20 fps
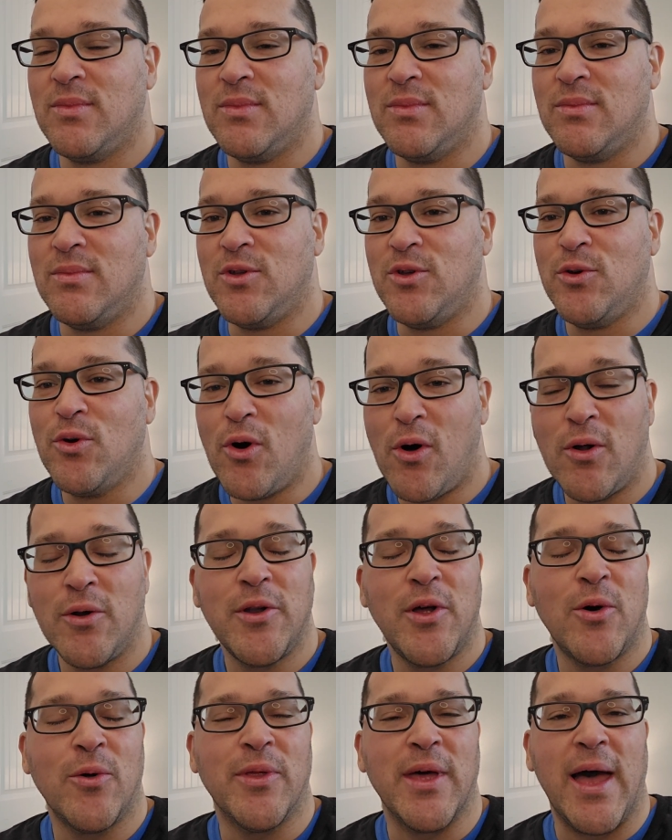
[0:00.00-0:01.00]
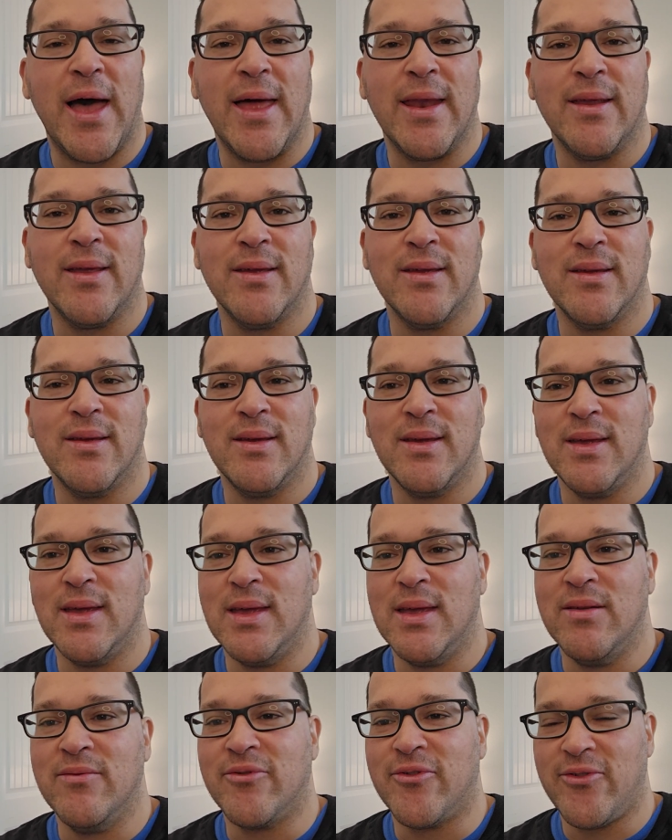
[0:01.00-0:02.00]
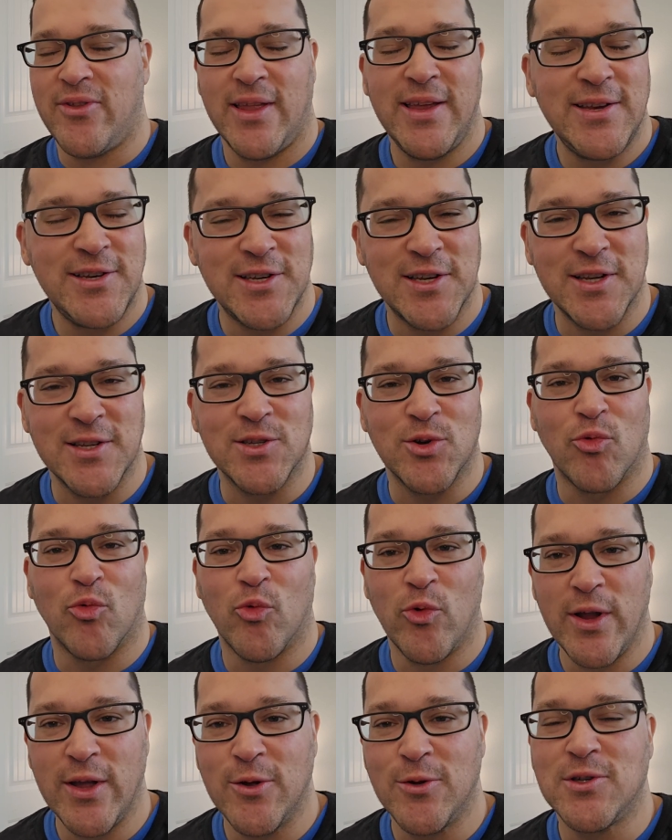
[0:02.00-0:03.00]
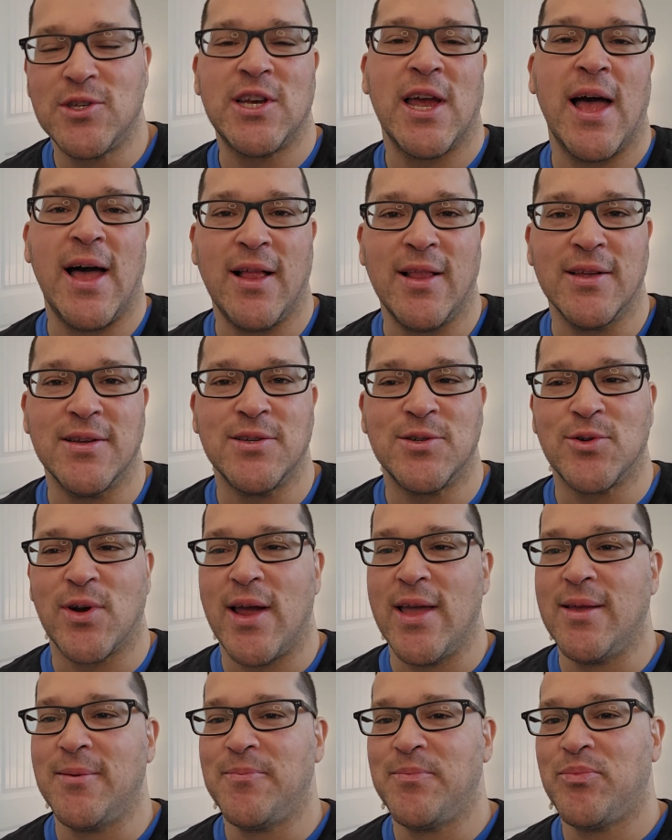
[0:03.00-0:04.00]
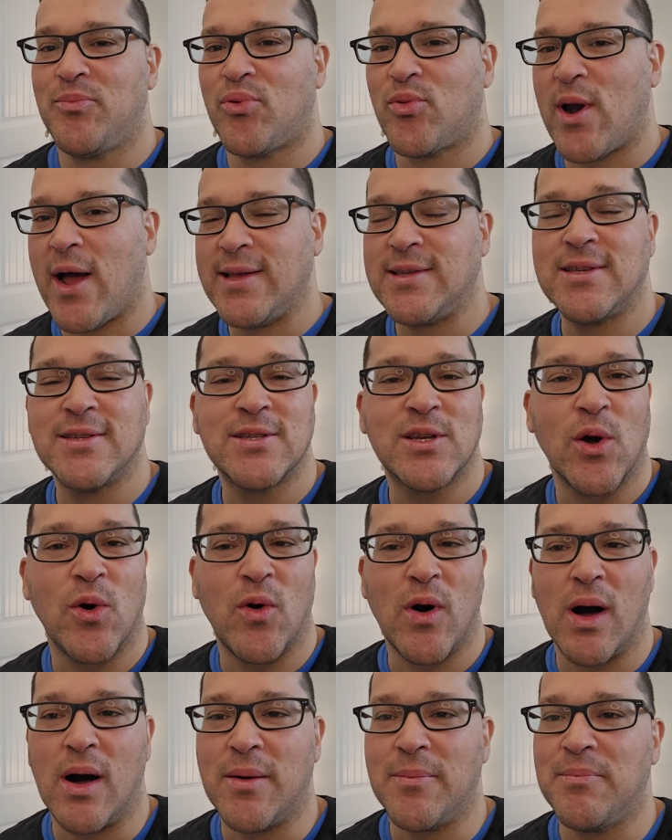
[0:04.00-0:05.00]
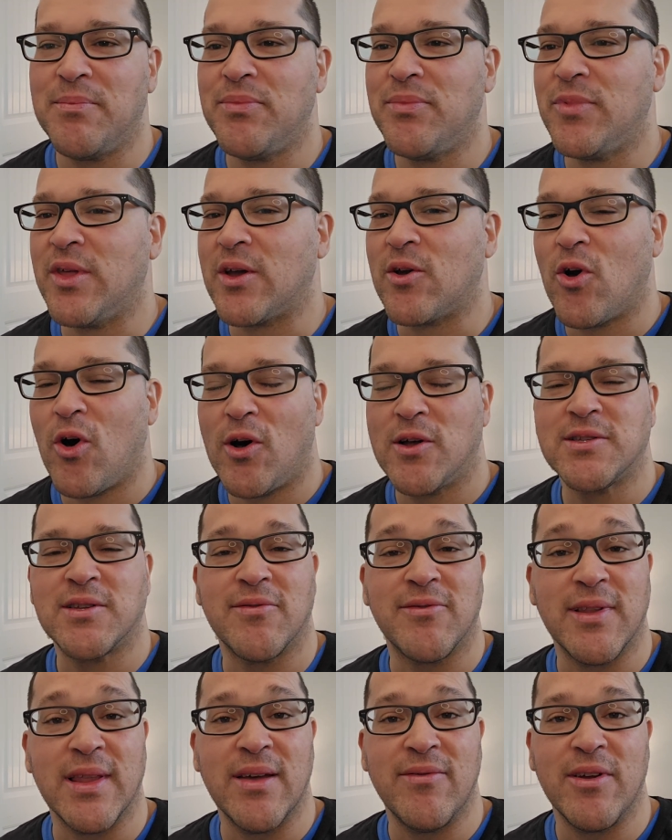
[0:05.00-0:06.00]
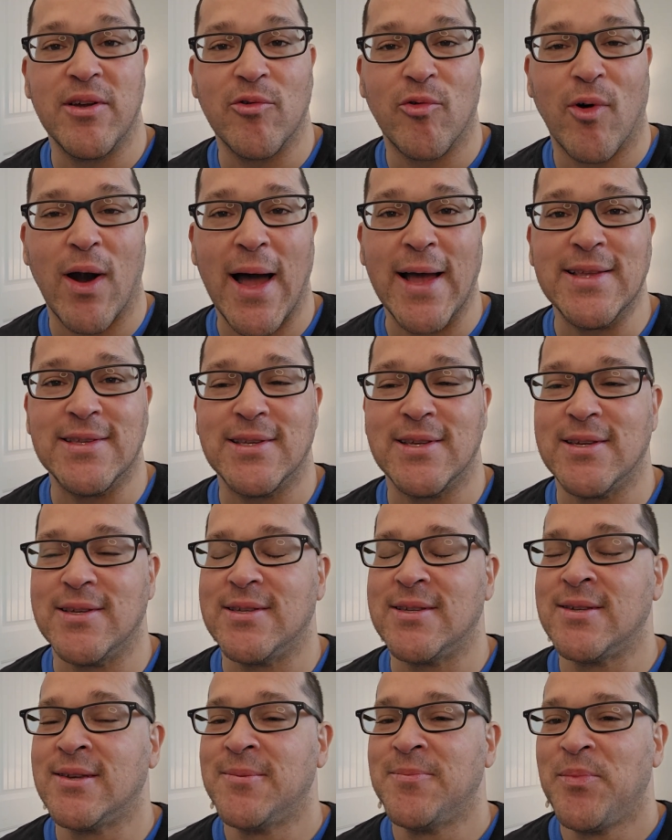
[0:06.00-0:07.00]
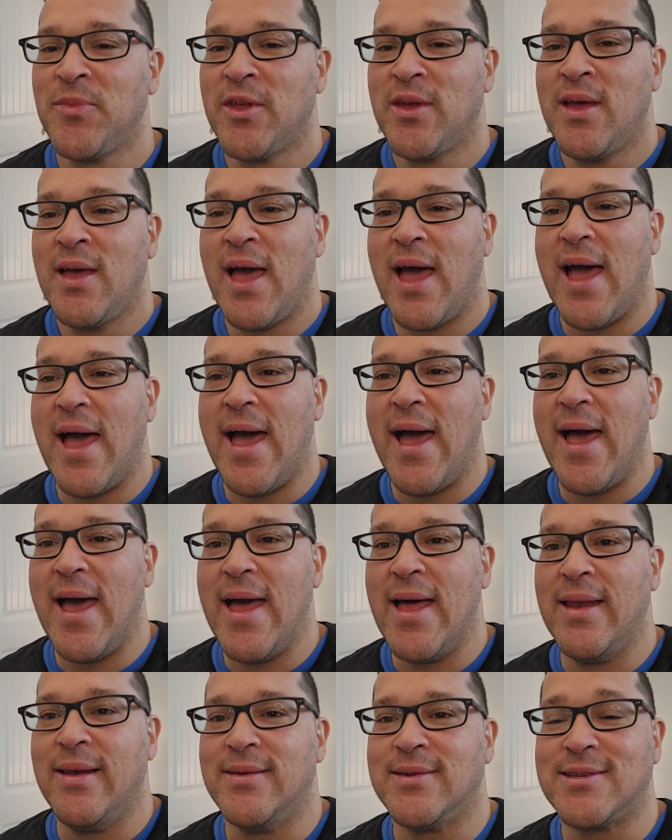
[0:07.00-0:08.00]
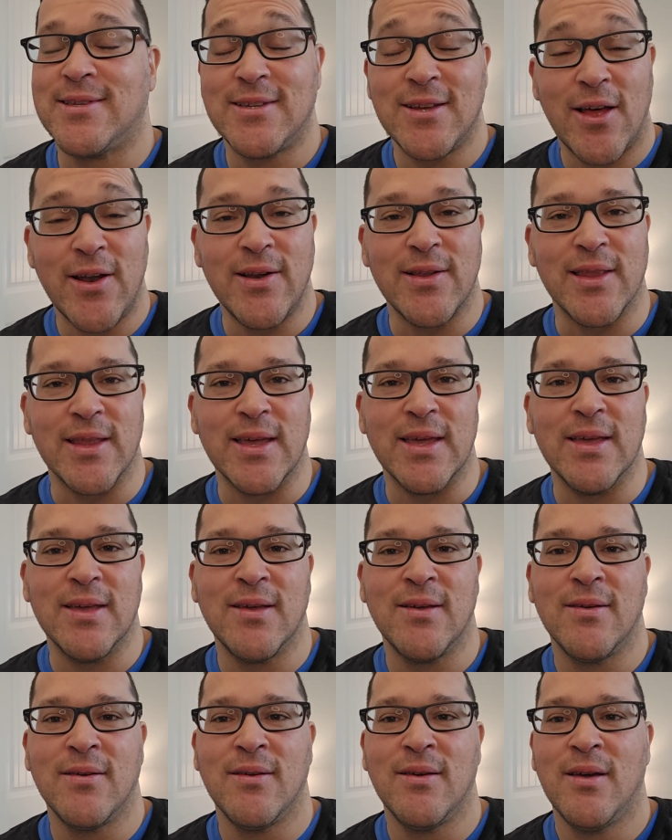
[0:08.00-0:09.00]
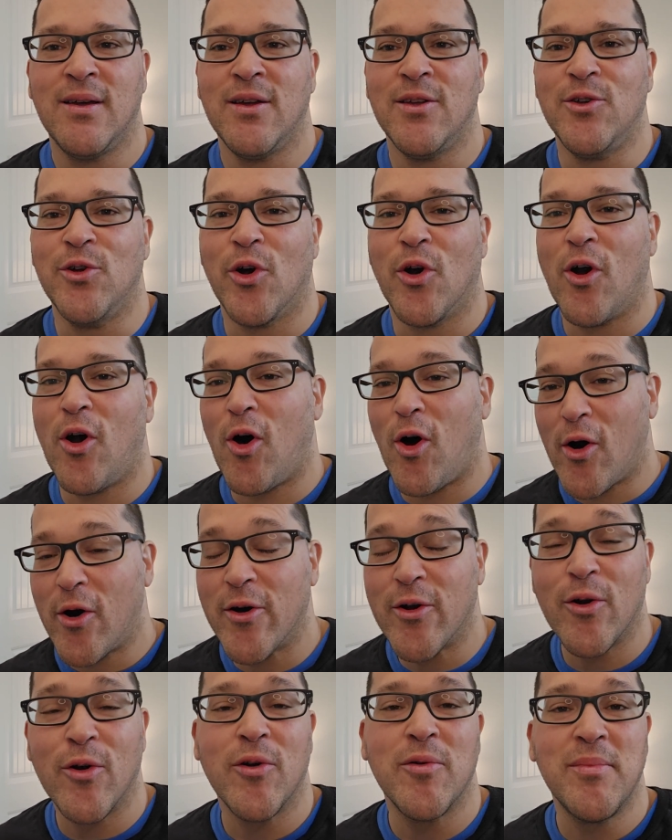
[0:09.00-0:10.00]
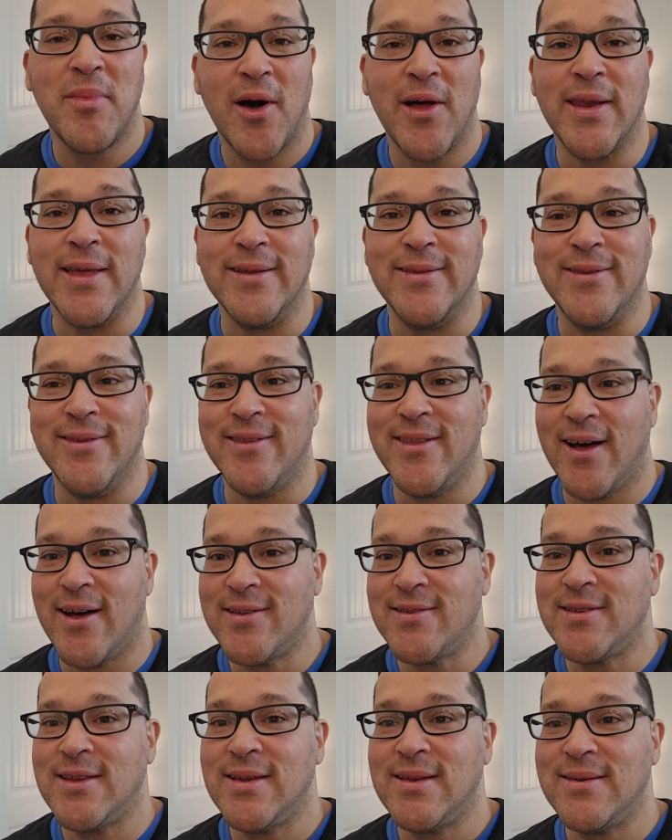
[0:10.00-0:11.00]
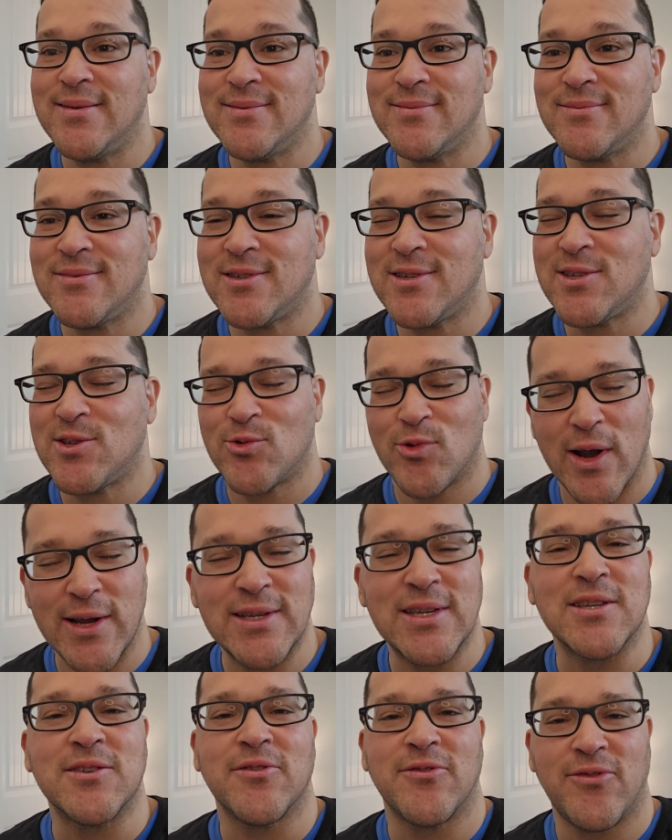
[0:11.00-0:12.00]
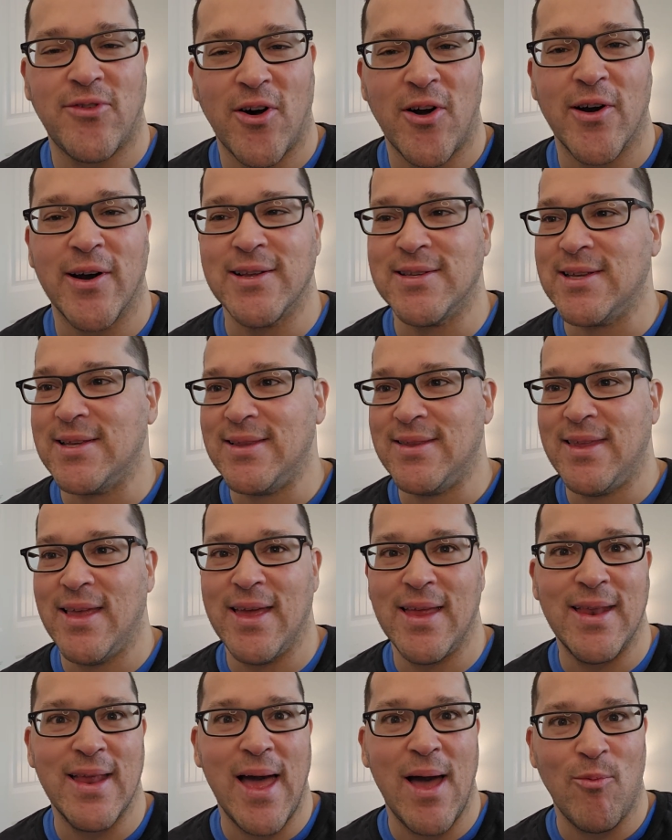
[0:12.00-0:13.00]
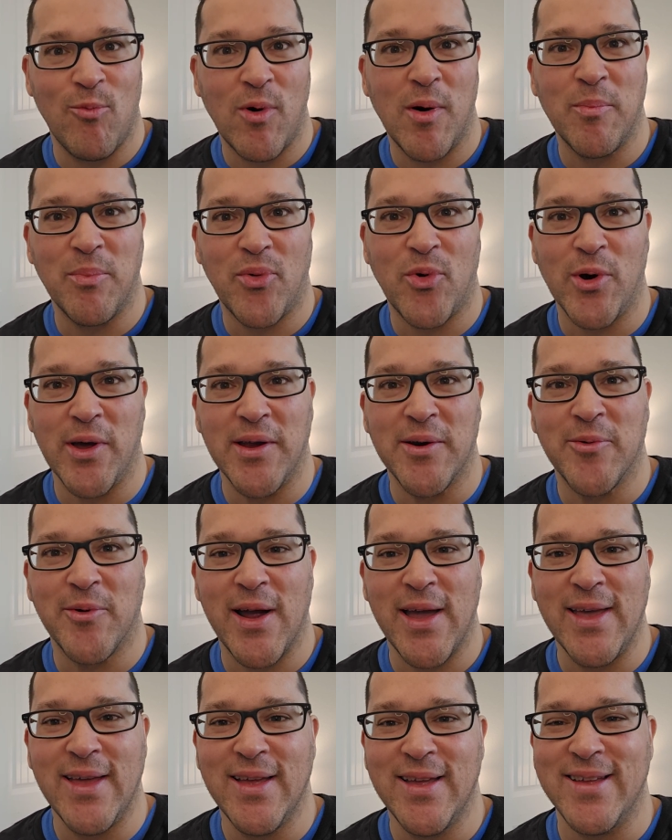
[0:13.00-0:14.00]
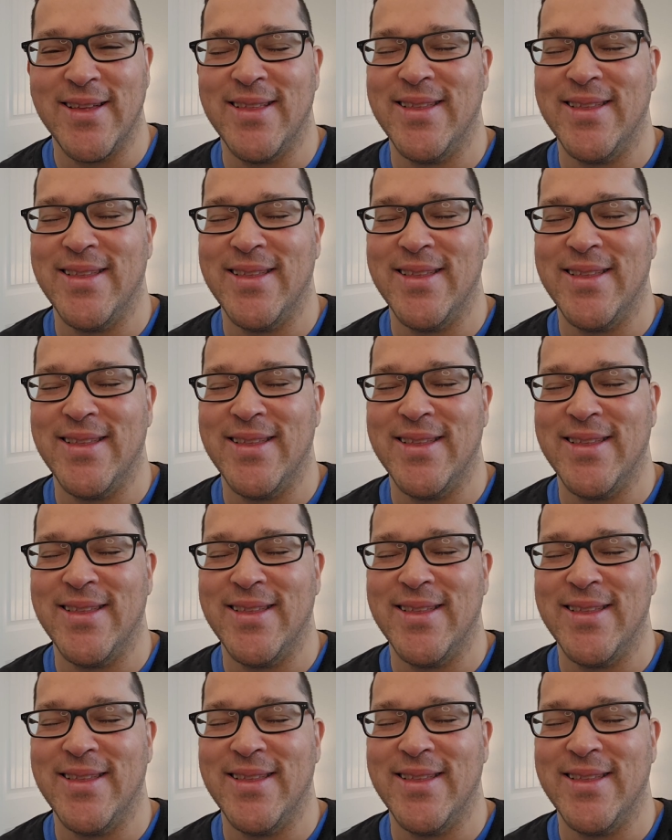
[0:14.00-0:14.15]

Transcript: you all know that inflation is a real challenge, right? Prices go up, the cost of living rises, and suddenly your hard-earned money doesn't stretch as far as it did at one point, right?